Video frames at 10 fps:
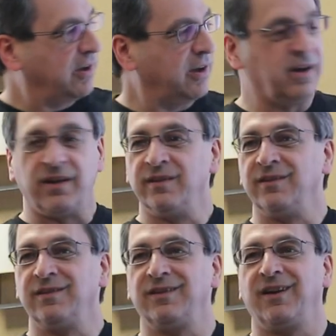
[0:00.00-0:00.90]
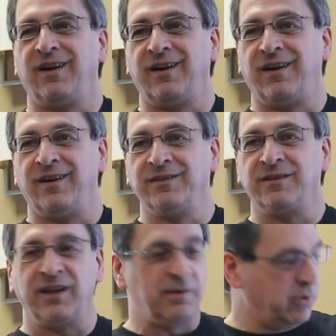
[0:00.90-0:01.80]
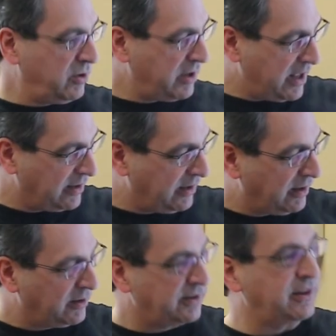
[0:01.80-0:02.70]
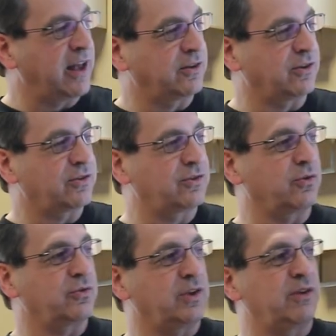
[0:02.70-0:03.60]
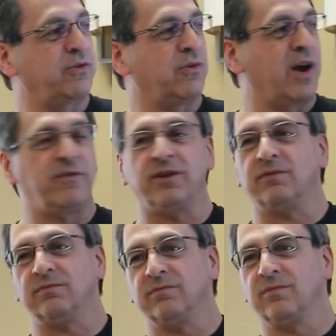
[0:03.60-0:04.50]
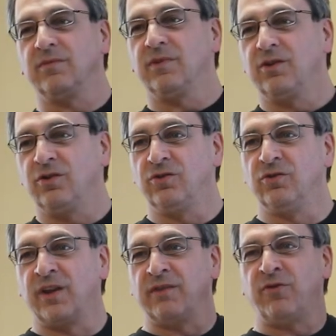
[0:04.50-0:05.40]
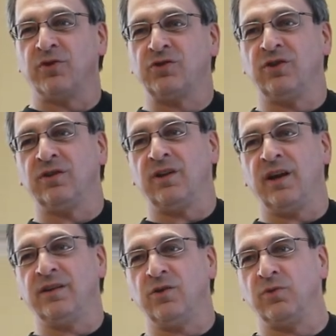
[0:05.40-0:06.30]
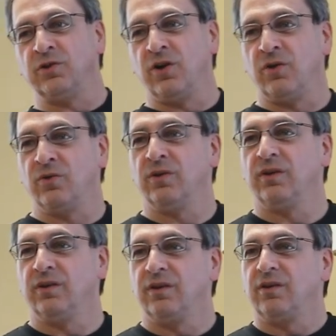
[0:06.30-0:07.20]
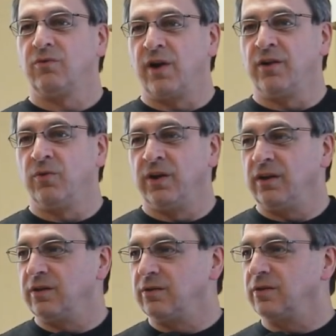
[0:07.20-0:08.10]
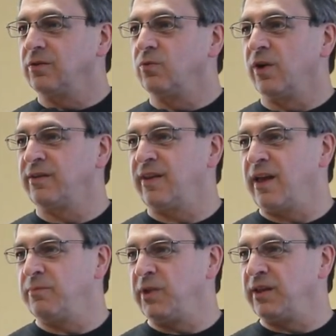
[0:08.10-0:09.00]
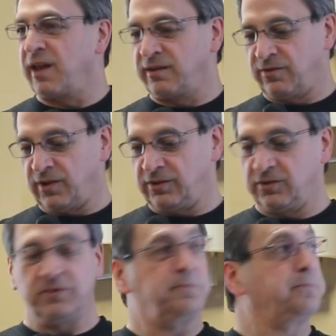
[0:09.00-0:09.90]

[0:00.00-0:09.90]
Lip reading: on the table, and then the status. So if you have it, you do that function, and you will know right away what's being activated.